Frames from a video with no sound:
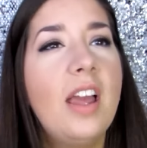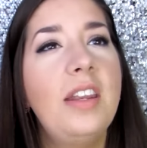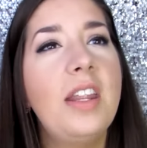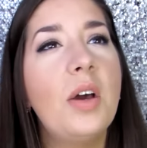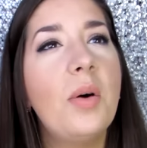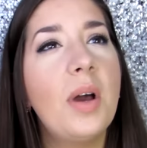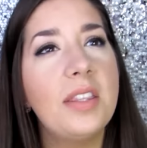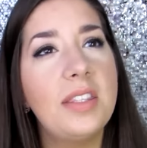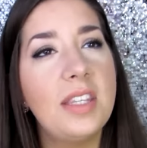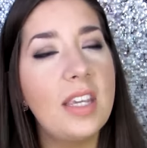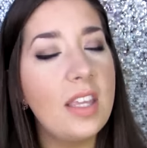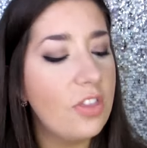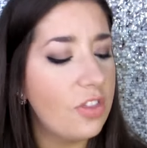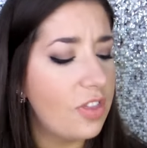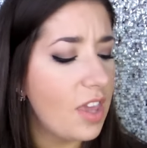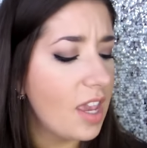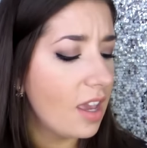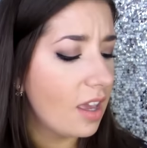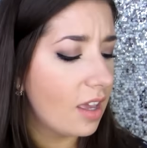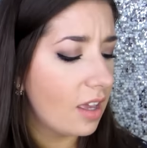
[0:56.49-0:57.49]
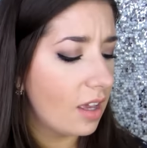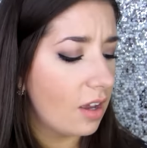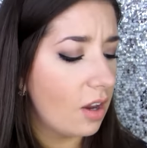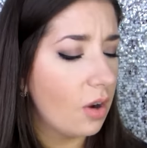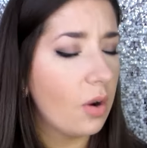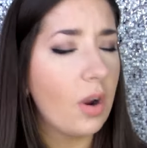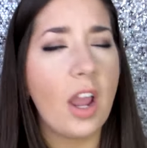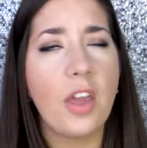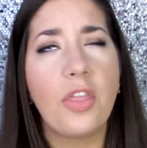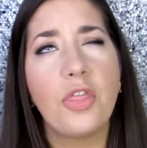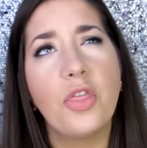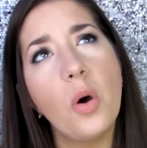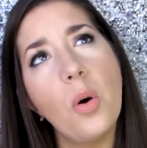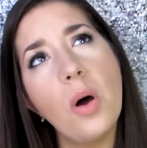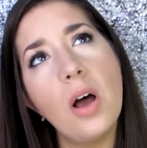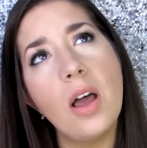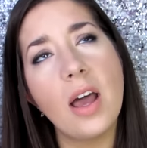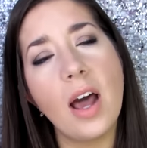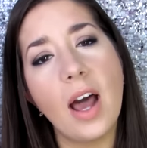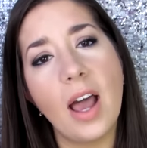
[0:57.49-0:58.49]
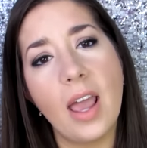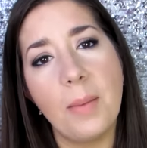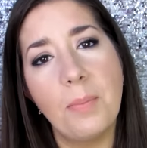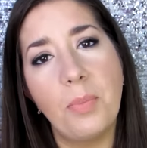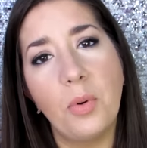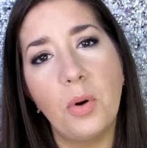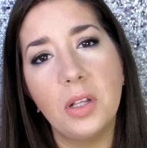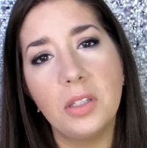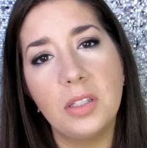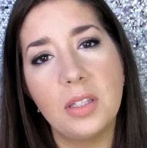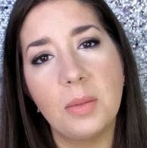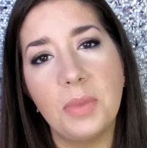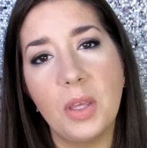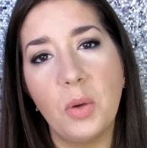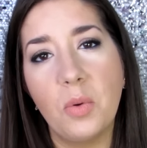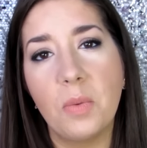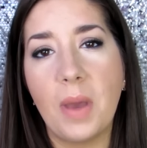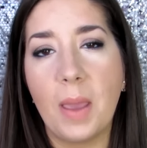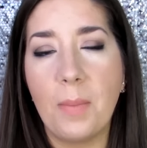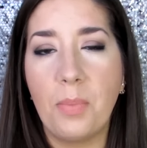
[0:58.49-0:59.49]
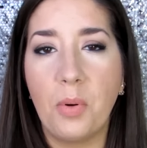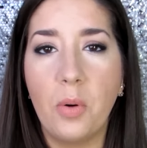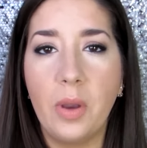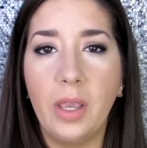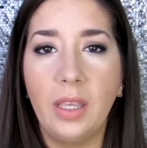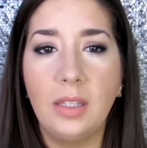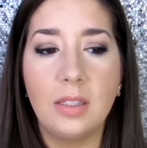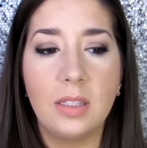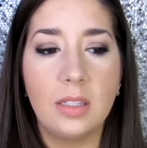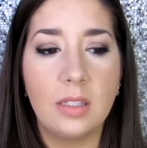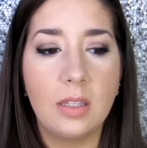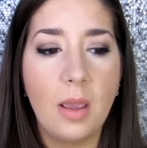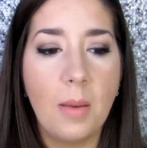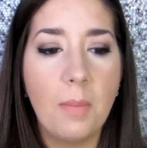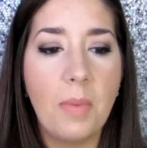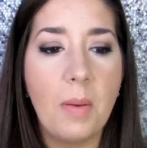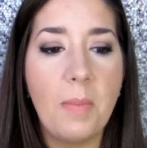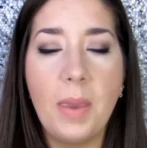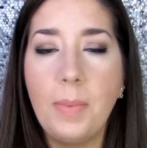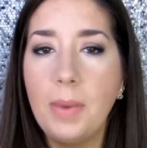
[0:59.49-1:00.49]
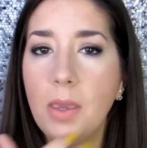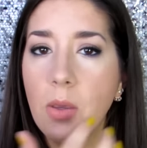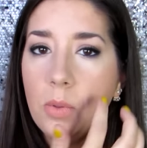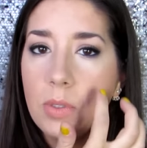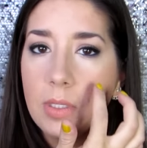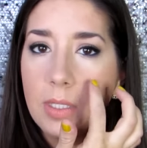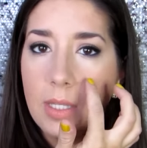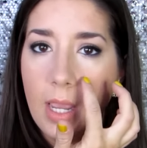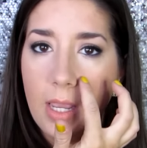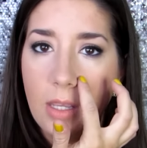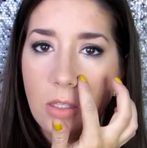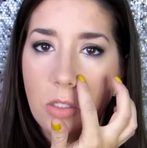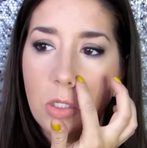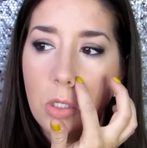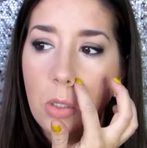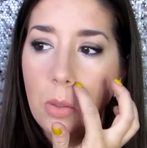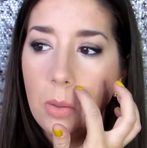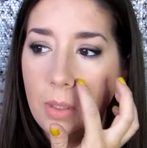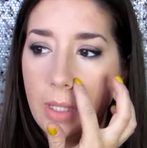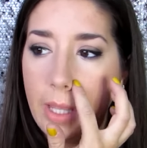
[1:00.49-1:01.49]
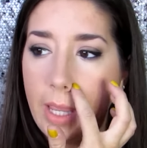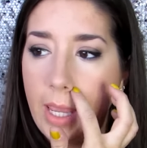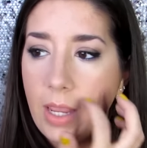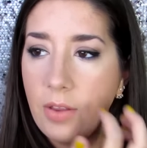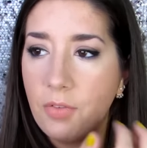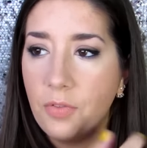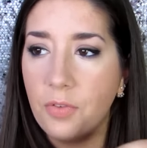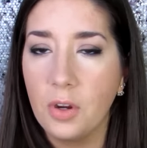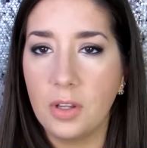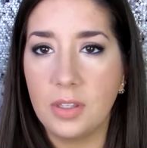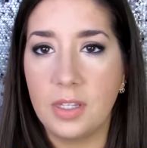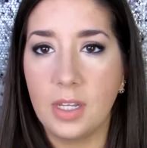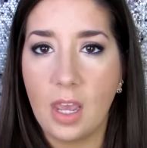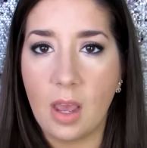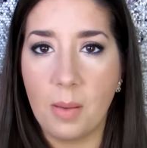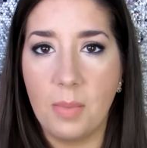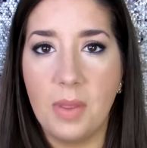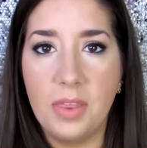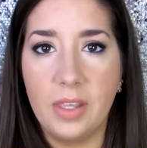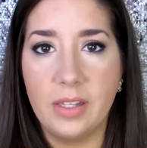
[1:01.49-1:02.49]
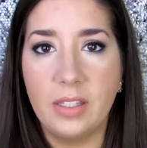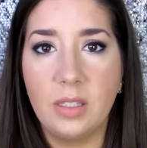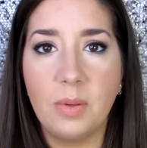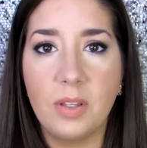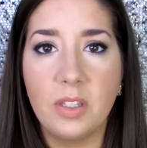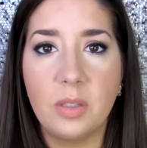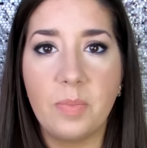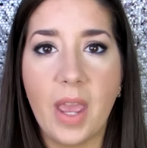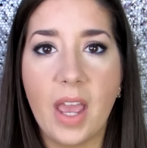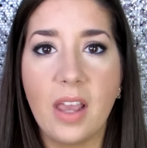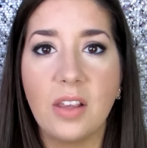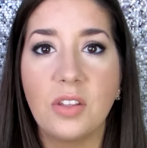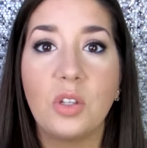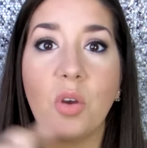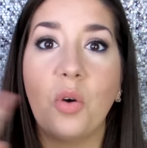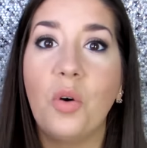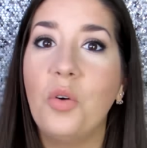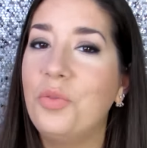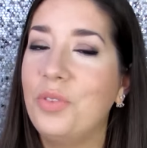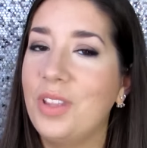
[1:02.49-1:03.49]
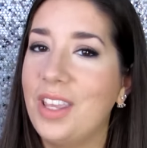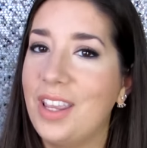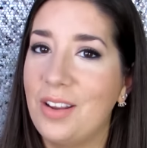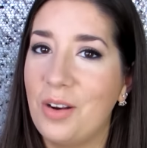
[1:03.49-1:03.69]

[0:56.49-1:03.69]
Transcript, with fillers: Now I did think, or I thought I bought something with my points, but maybe it was like too late for it to come in this month's bag, so hopefully